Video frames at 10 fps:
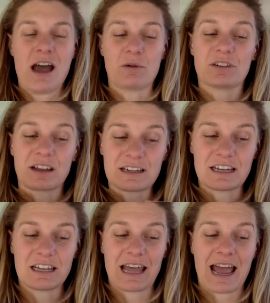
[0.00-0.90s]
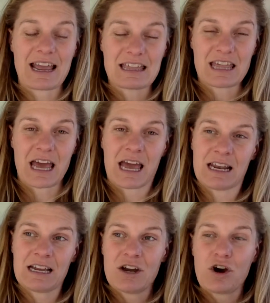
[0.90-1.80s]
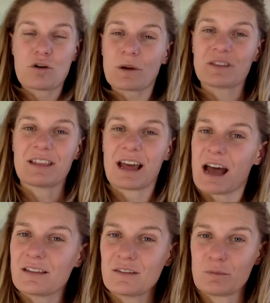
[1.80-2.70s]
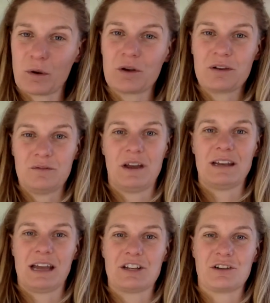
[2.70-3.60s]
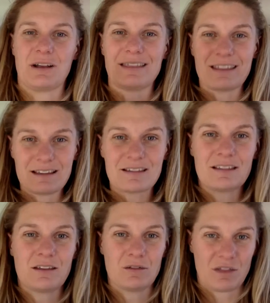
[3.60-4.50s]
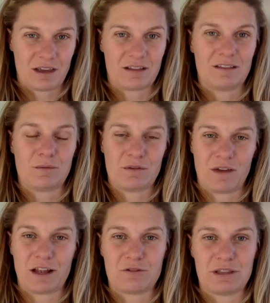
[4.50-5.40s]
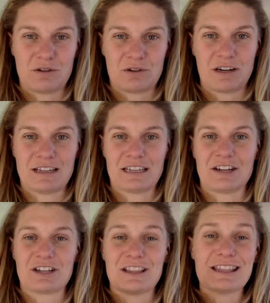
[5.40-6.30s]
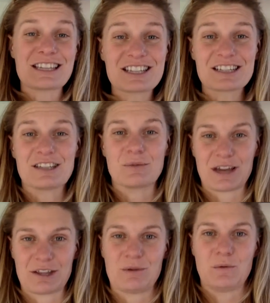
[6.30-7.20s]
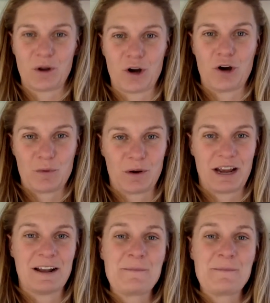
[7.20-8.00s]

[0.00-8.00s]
We're starting to lay that almost that unspoken foundation around, these are the things that we value in the organization. This is the way that we want to operate.